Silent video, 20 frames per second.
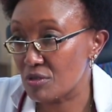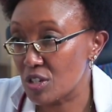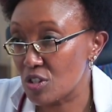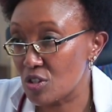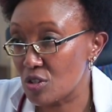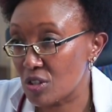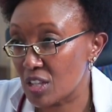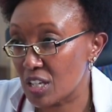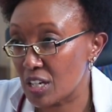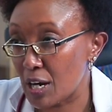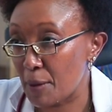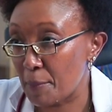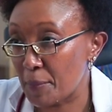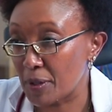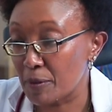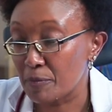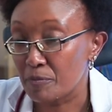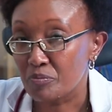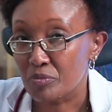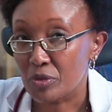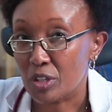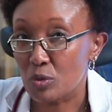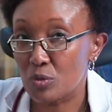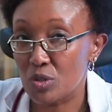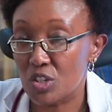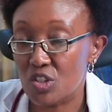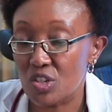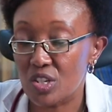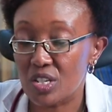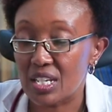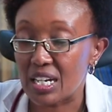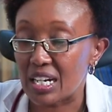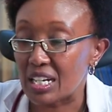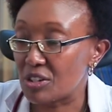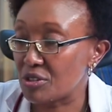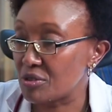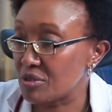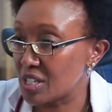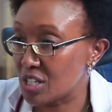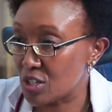radiotherapy, which is a
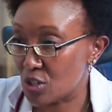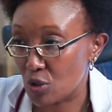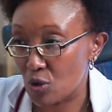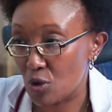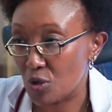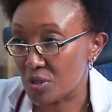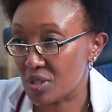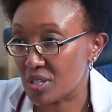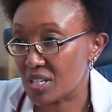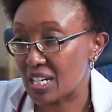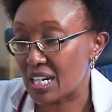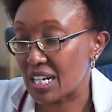great cost